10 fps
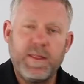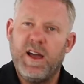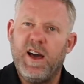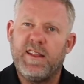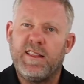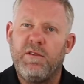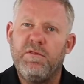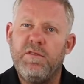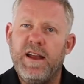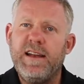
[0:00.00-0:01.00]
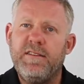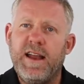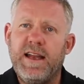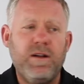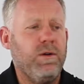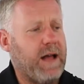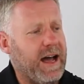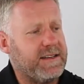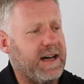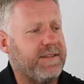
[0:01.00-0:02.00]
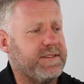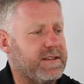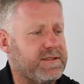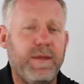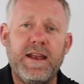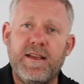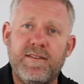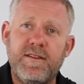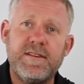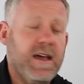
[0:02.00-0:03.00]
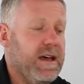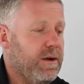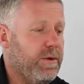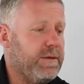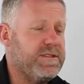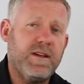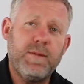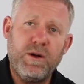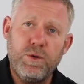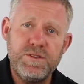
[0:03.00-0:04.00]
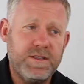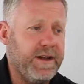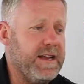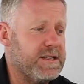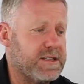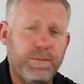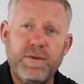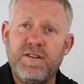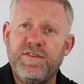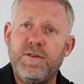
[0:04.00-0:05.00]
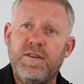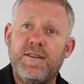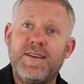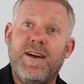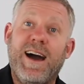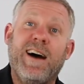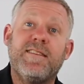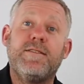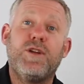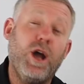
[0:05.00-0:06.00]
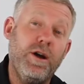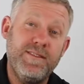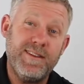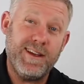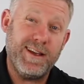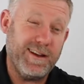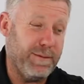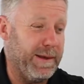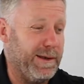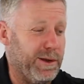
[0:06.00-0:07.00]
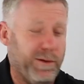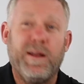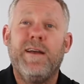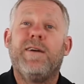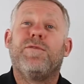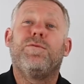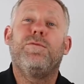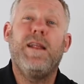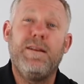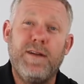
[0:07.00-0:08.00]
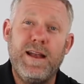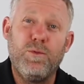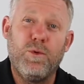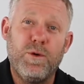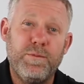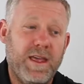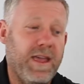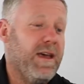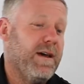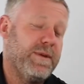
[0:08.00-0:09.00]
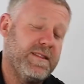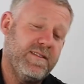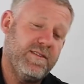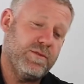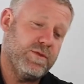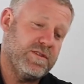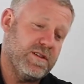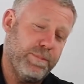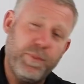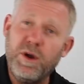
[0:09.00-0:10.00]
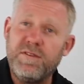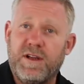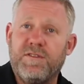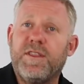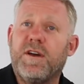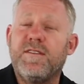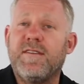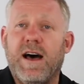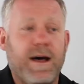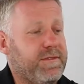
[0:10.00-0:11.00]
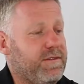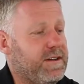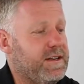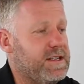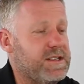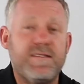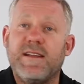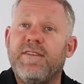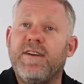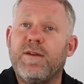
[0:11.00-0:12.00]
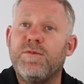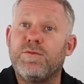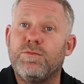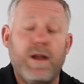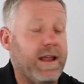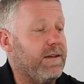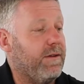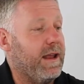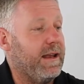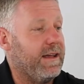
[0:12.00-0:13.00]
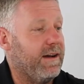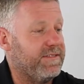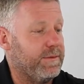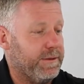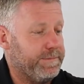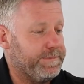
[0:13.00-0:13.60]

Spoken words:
I think they're really, really cool. I dived in this Med X suit when I was doing my course directorship a few years ago out in Kota Kinabalu. It's really, really warm there, but this suit was just perfect for those types of conditions, and I found it was really, really comfortable.